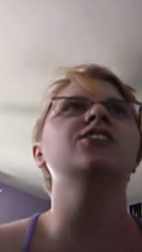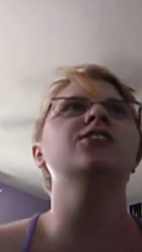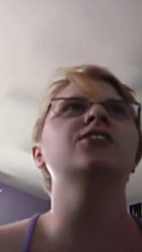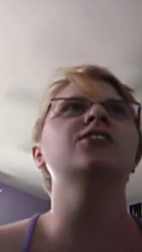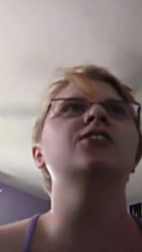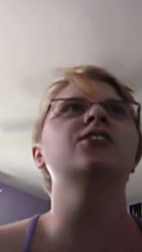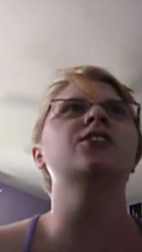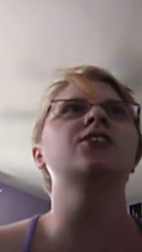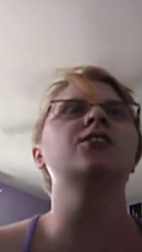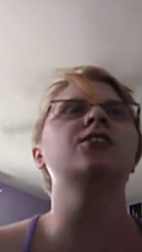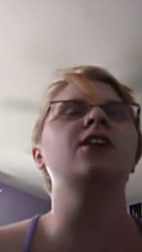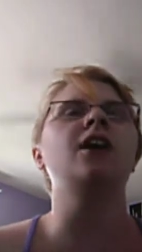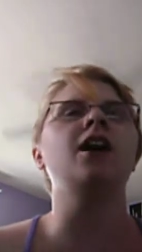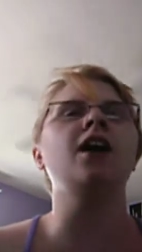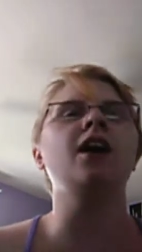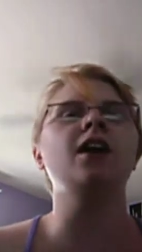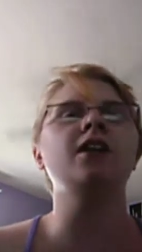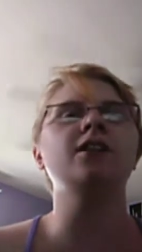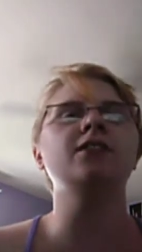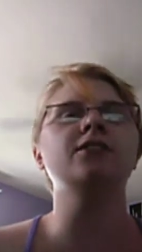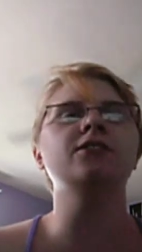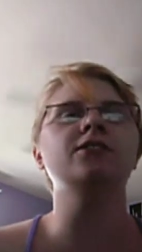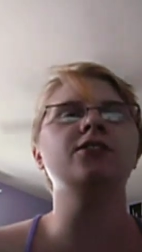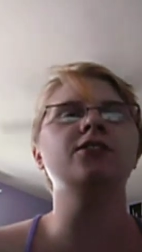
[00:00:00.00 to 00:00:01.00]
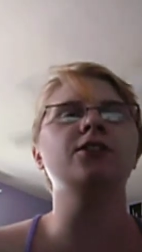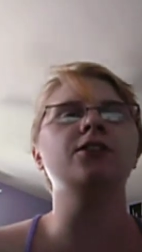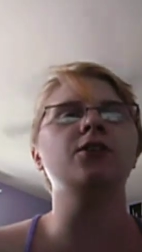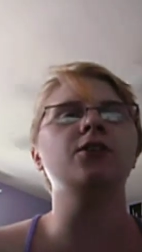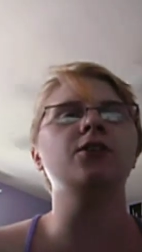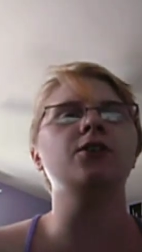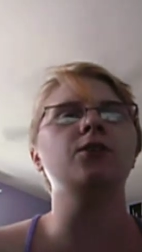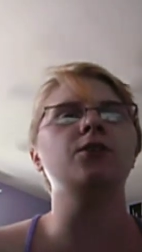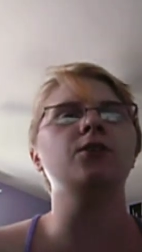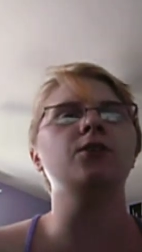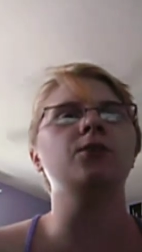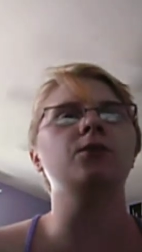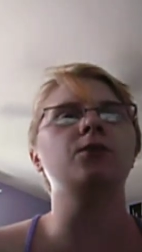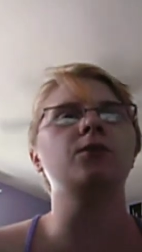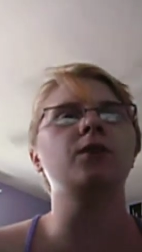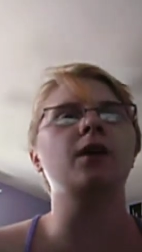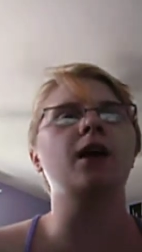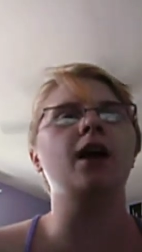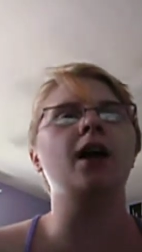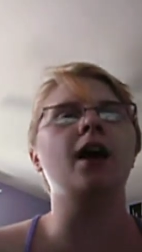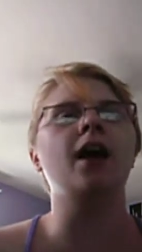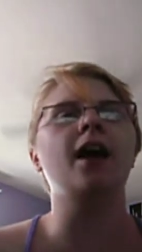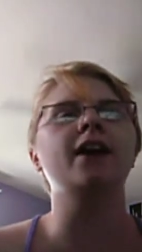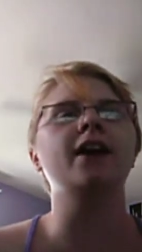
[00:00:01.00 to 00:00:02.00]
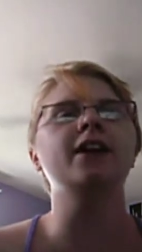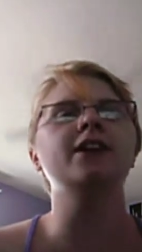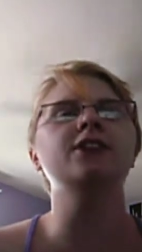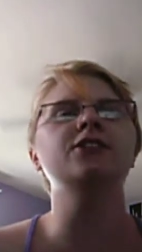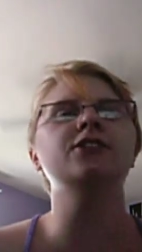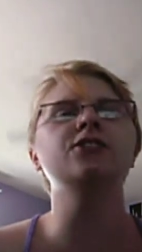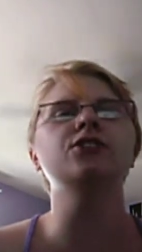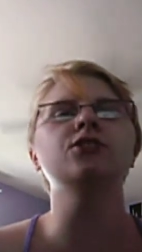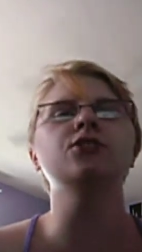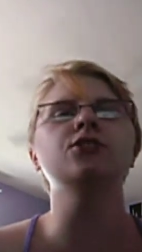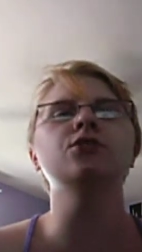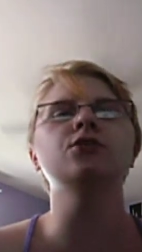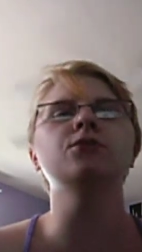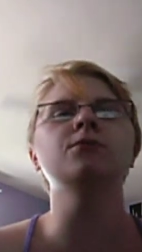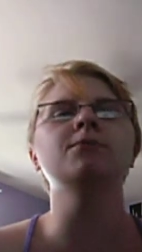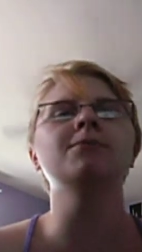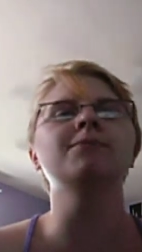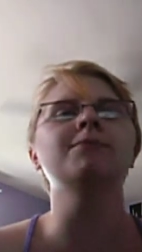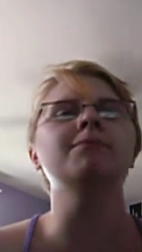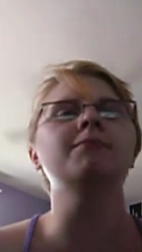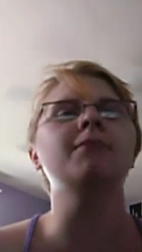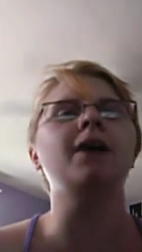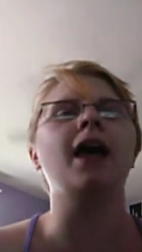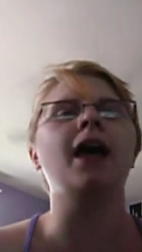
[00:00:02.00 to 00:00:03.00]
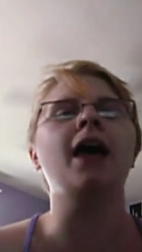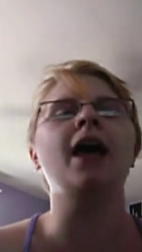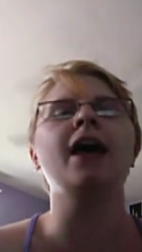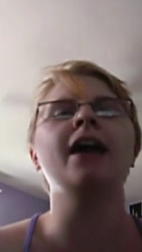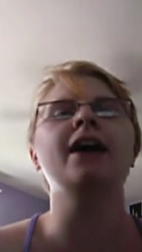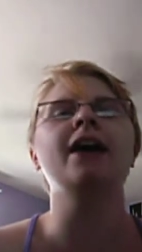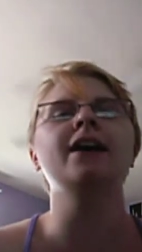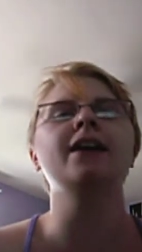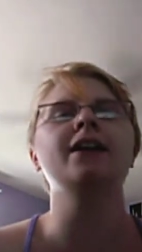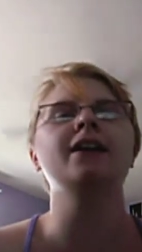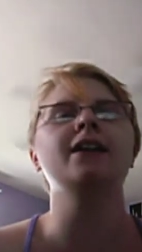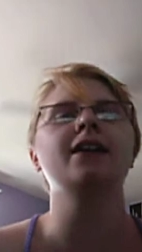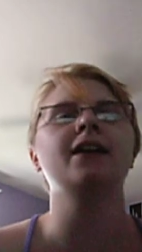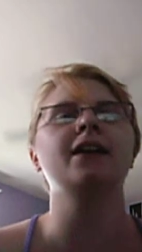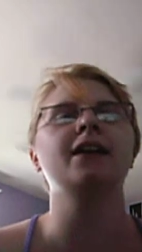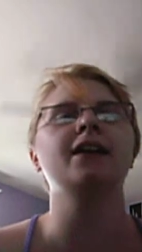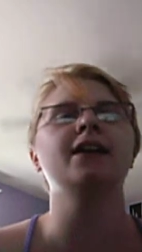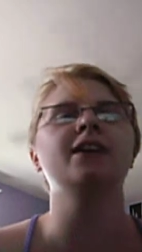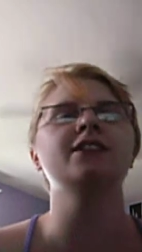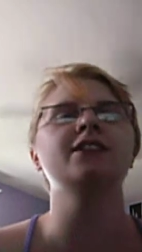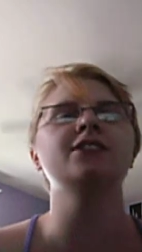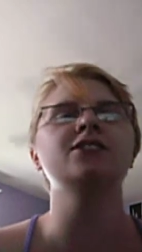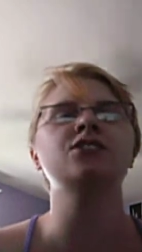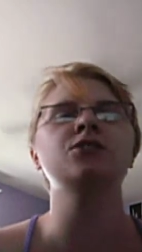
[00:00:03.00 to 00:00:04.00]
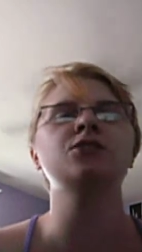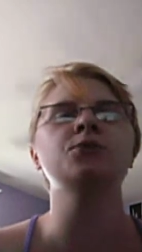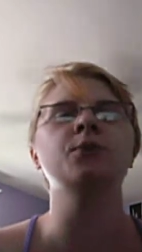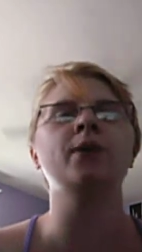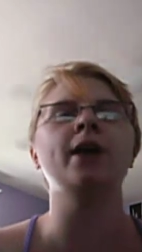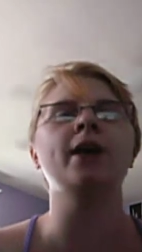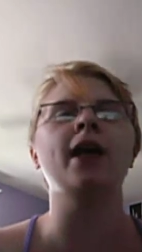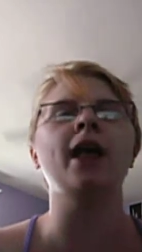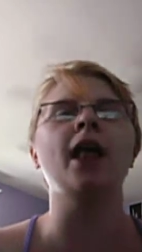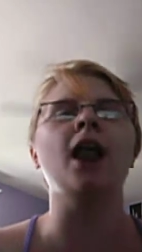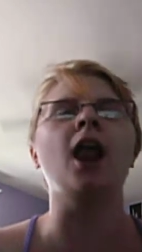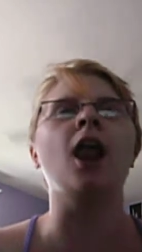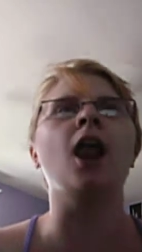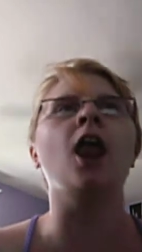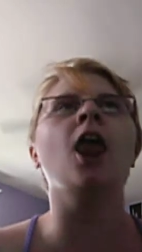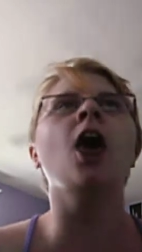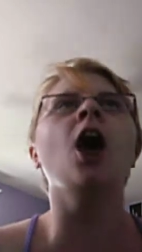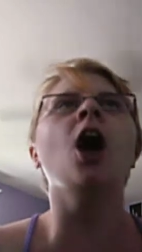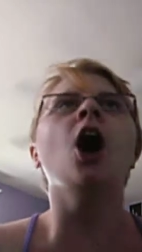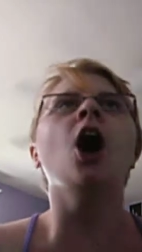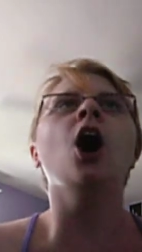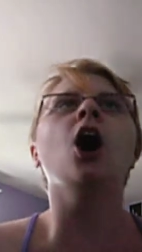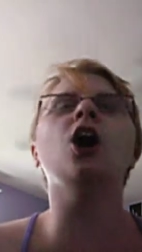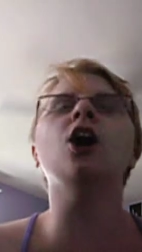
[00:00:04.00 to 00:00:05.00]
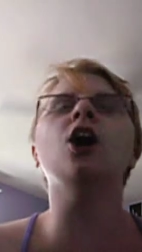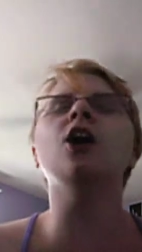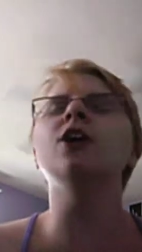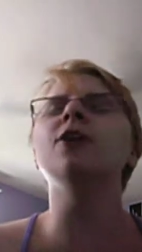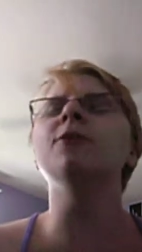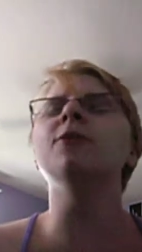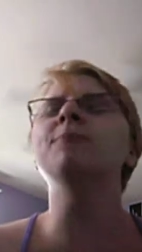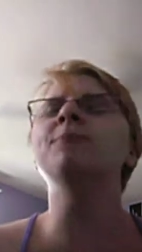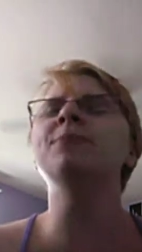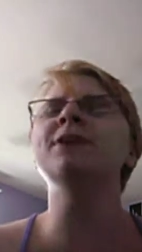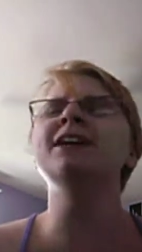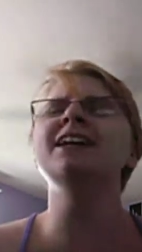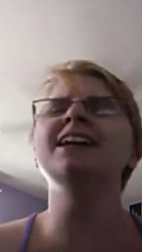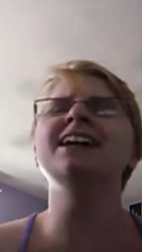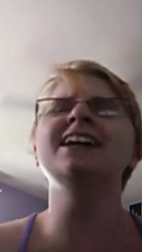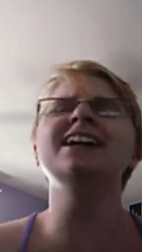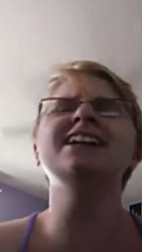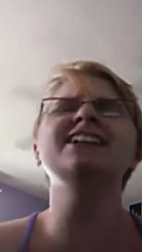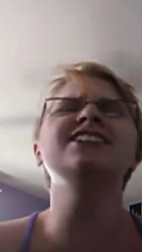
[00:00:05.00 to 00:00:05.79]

you're on the ride, you might as well open